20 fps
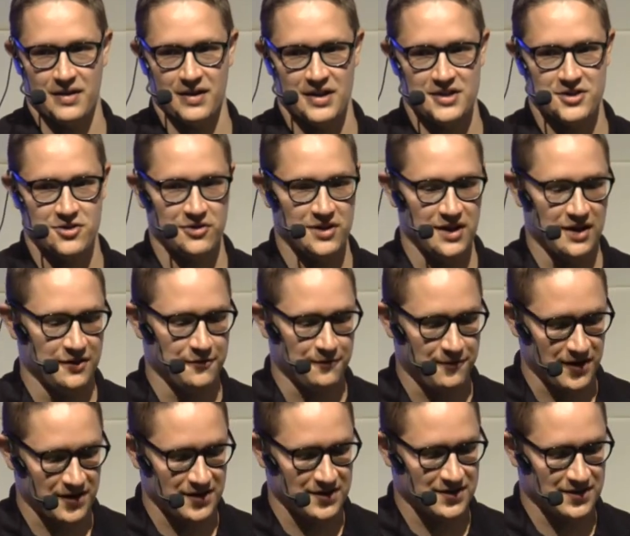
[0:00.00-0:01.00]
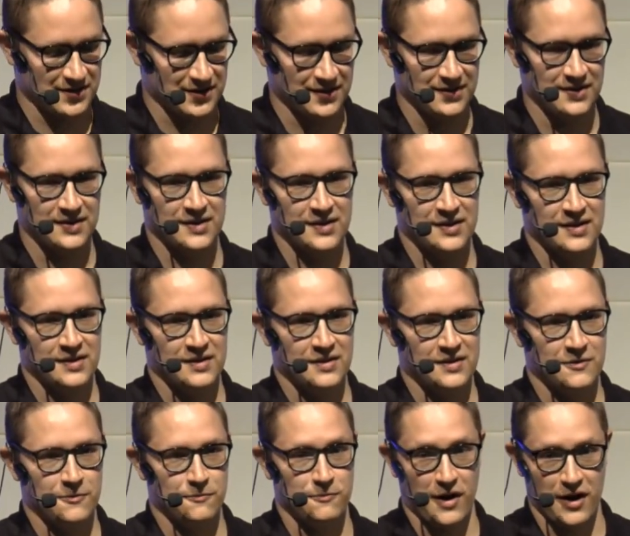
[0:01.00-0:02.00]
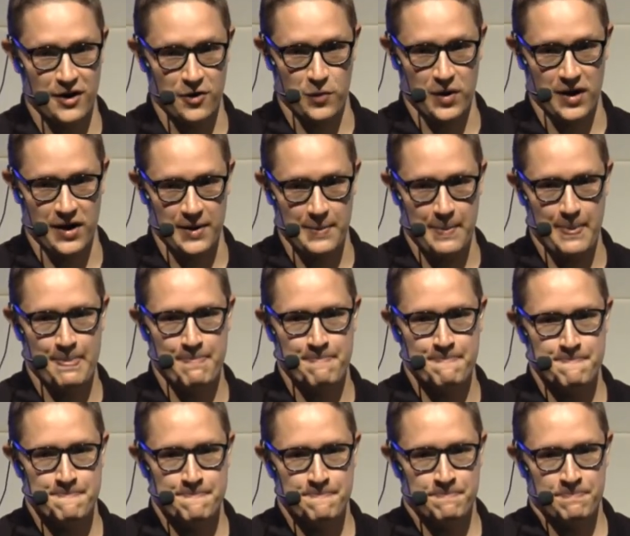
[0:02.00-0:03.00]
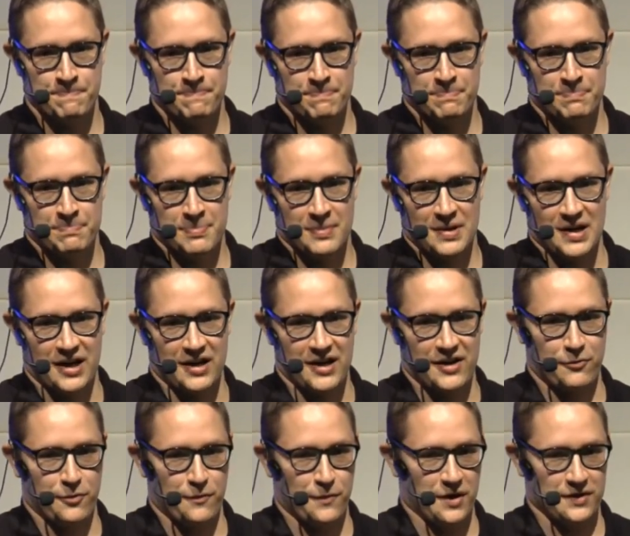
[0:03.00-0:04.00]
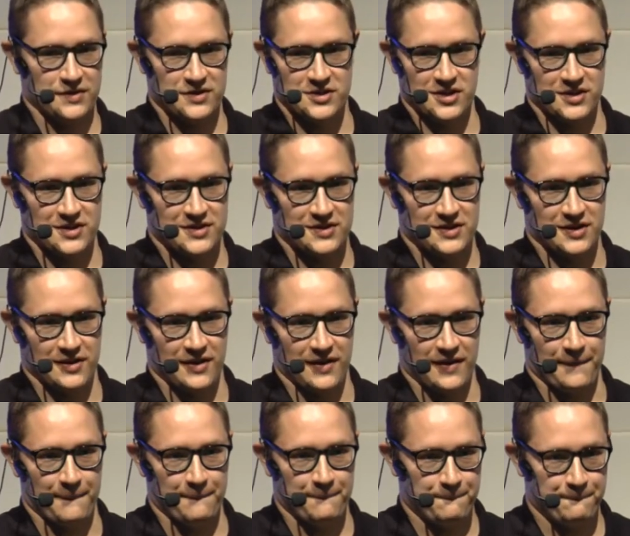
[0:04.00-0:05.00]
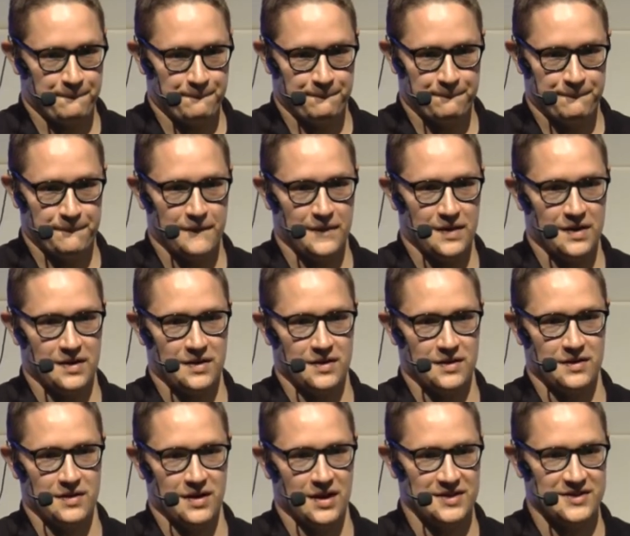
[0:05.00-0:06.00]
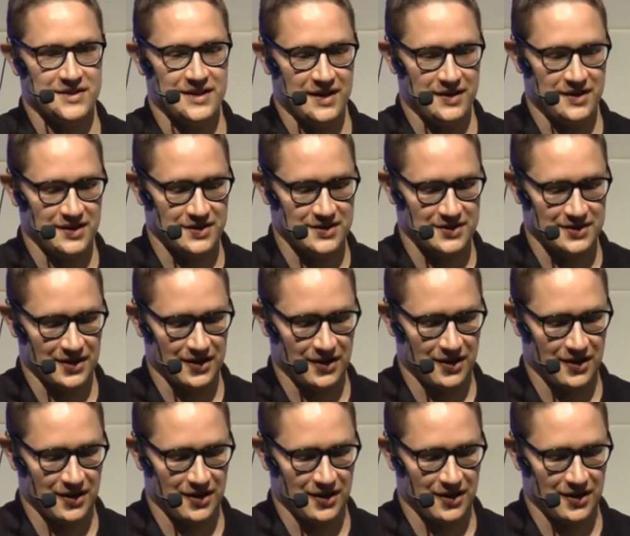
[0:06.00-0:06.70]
you get it fixed right away. And everyone just are standing still